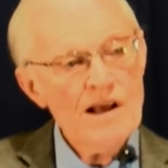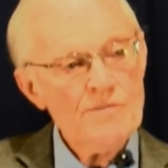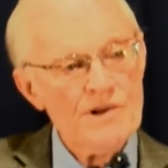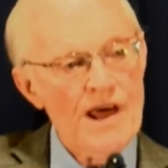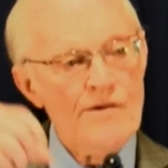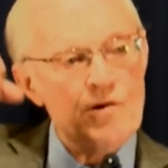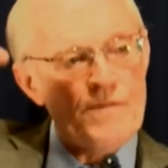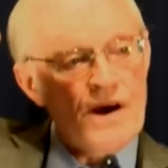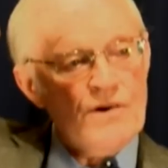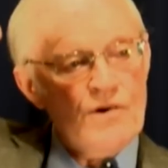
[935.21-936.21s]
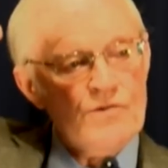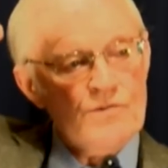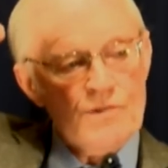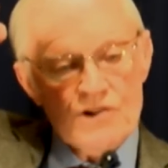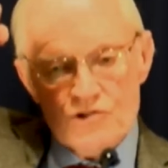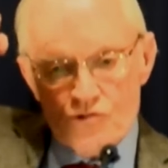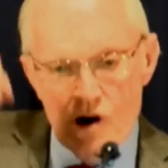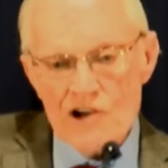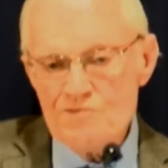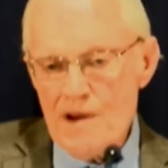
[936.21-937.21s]
but they were men who just
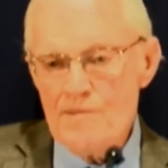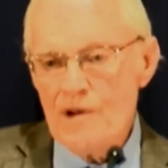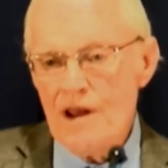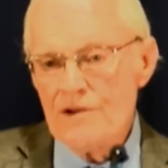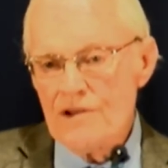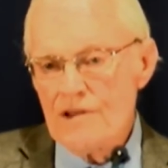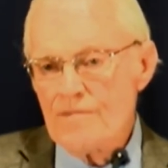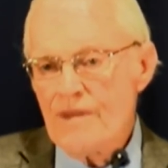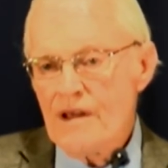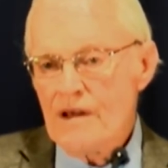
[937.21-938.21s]
crushed people under them,